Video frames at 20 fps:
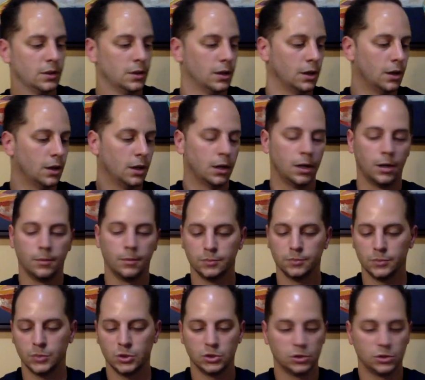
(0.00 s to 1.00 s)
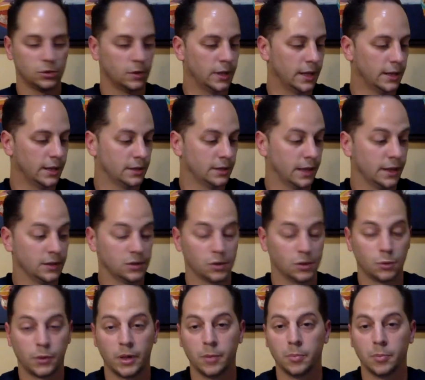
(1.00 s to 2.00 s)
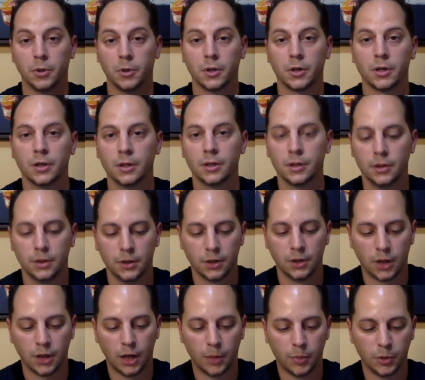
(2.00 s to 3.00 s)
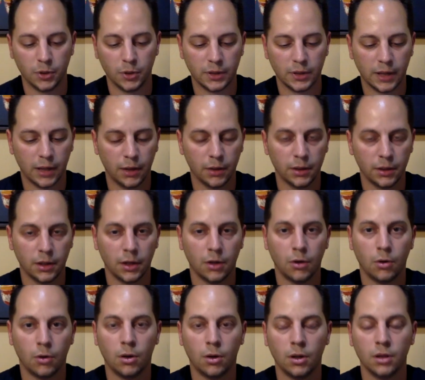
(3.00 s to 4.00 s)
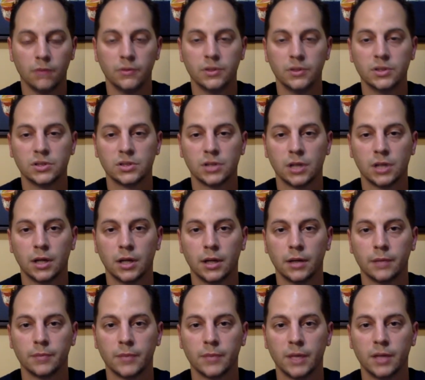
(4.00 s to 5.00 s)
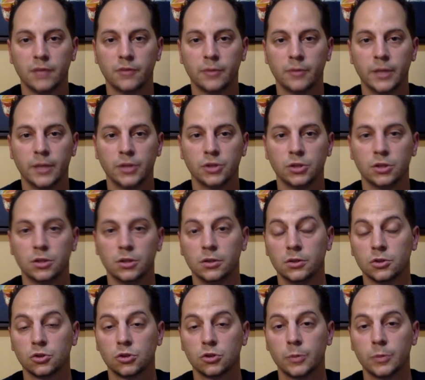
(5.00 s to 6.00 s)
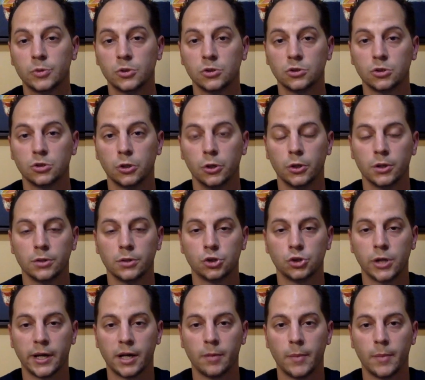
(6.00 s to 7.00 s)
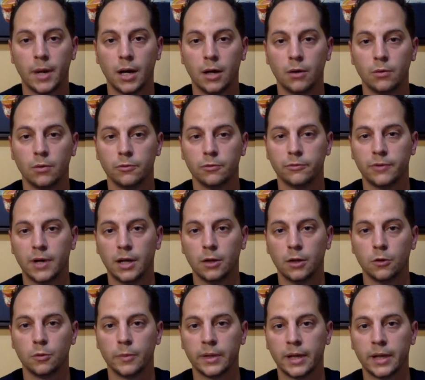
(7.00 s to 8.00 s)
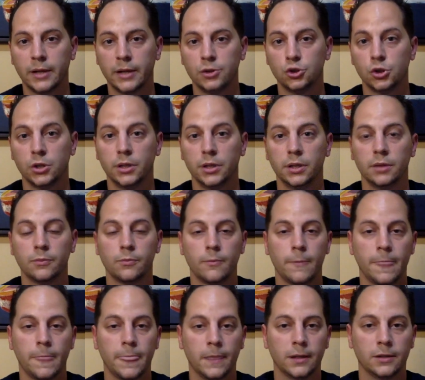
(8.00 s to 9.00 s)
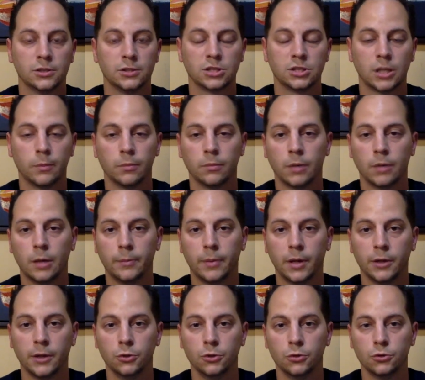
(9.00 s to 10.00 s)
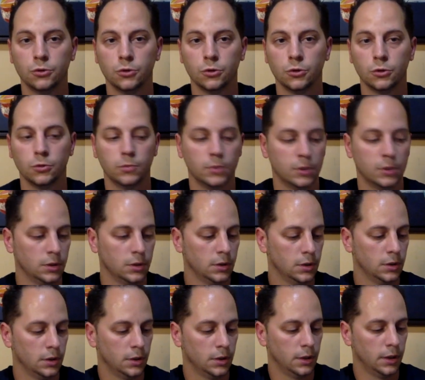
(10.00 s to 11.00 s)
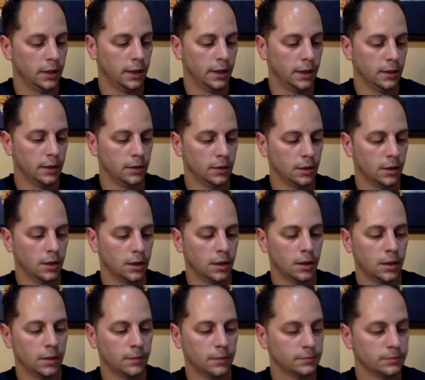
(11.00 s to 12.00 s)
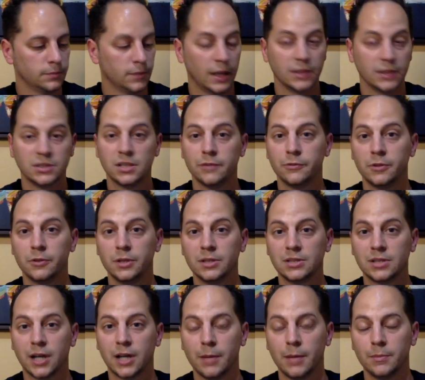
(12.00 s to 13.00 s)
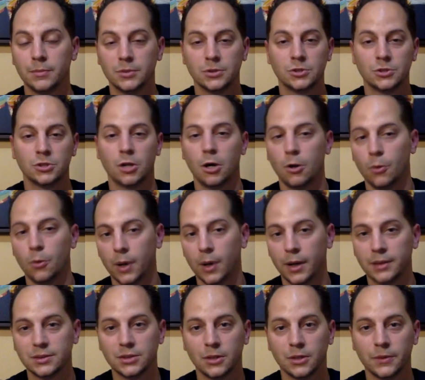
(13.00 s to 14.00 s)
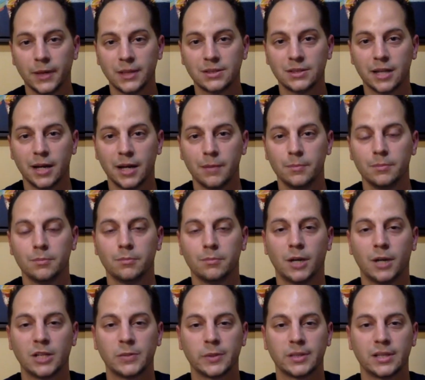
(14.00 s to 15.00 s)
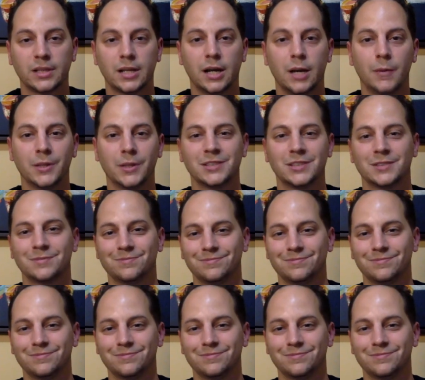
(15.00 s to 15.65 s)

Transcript: Um, so that that is a great book. I'll put down uh, all of his uh, information in the description so you can check him out, follow him on IG, sub him up on YouTube. And uh, that's it for this time. So uh, until next time, with the Comics,